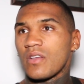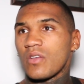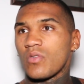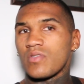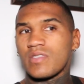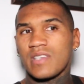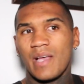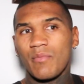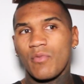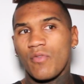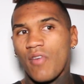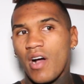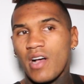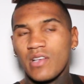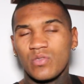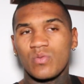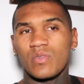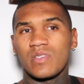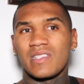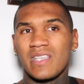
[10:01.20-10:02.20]
Samuel
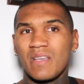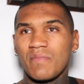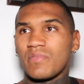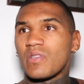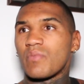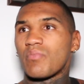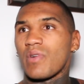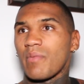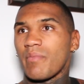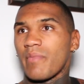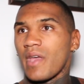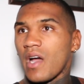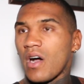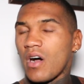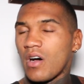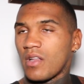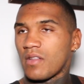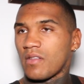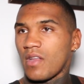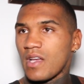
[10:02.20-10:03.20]
Bass was tipped to bring me a
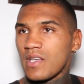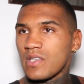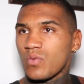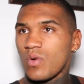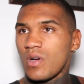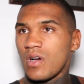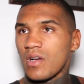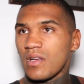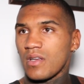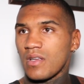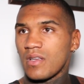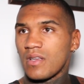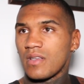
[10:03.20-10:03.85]
hard night's work.